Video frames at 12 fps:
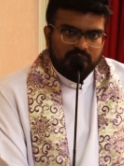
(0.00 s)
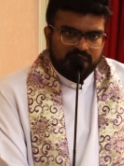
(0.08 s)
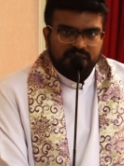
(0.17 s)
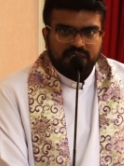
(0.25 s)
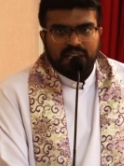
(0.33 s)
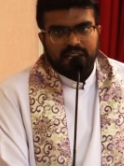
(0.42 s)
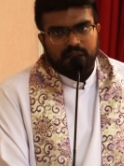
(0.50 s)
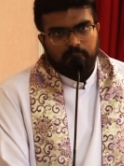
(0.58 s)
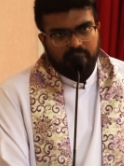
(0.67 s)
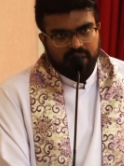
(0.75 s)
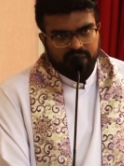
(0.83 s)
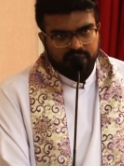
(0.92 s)
Just like a
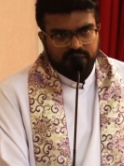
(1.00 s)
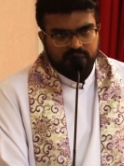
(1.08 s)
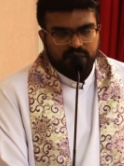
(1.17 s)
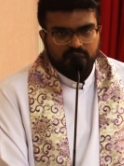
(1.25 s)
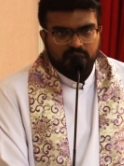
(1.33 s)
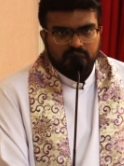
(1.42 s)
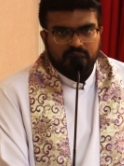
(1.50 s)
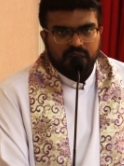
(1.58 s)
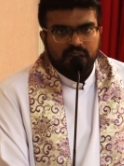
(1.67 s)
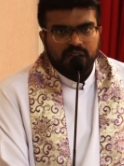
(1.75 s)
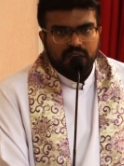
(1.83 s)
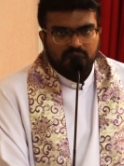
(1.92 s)
parent,
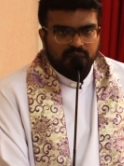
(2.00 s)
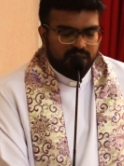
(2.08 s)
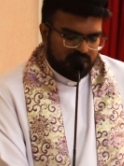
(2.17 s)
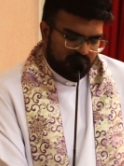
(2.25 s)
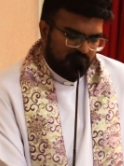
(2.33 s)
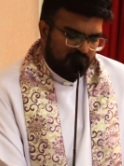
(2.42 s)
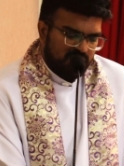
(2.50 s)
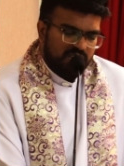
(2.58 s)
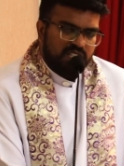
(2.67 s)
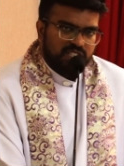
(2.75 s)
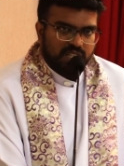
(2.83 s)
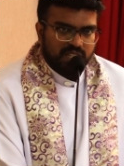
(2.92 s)
He is
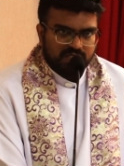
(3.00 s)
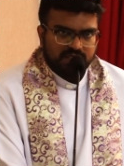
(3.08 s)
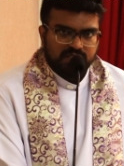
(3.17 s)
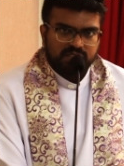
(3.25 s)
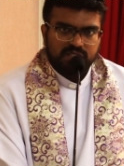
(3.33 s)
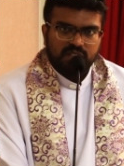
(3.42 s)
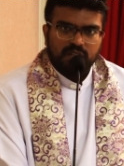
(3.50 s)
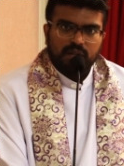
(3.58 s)
teaching us